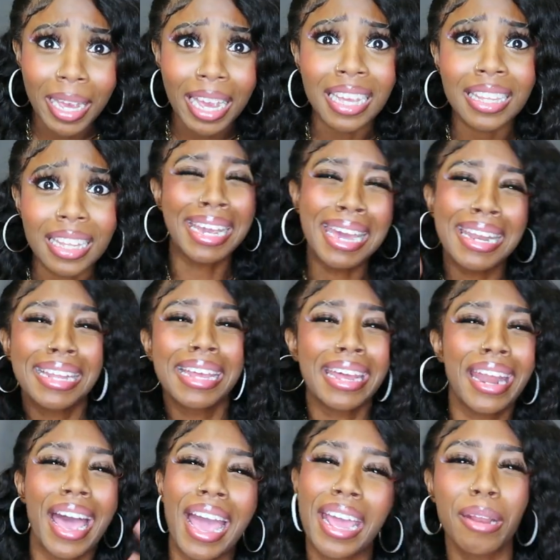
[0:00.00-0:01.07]
bag, I got a
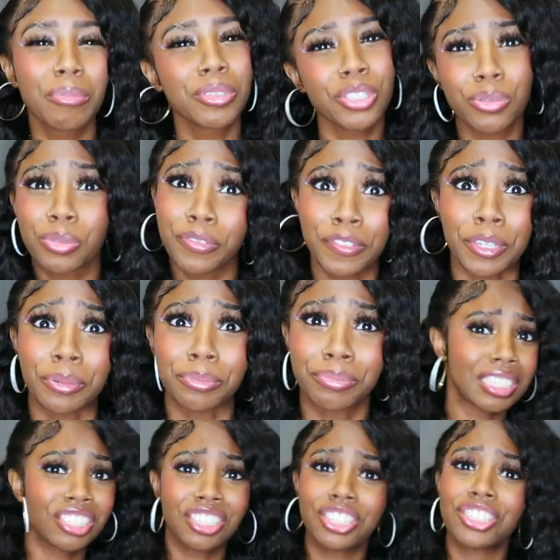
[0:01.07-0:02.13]
lot of items to review.
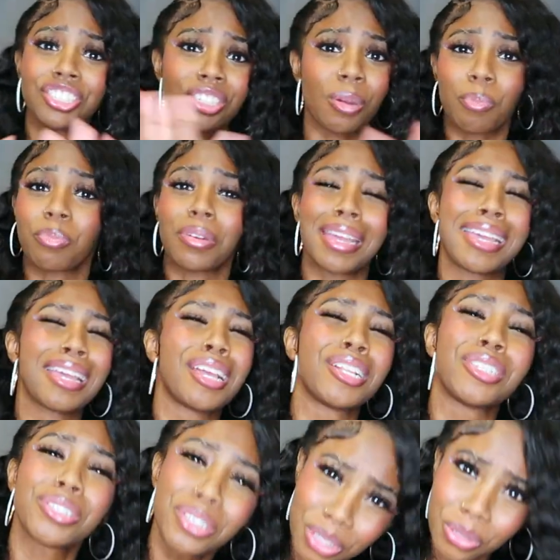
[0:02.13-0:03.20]
Let's just jump right
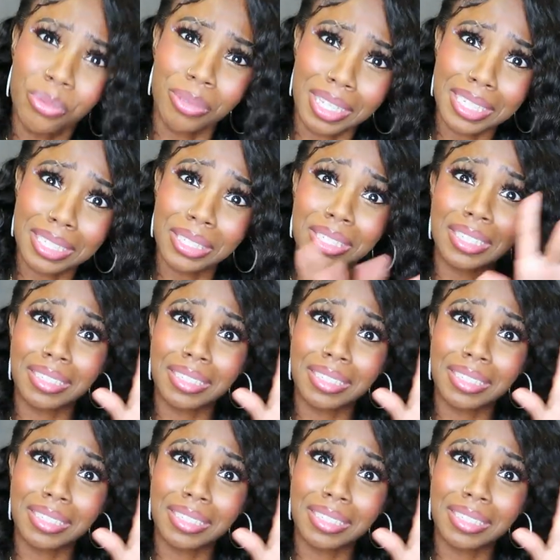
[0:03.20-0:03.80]
into this.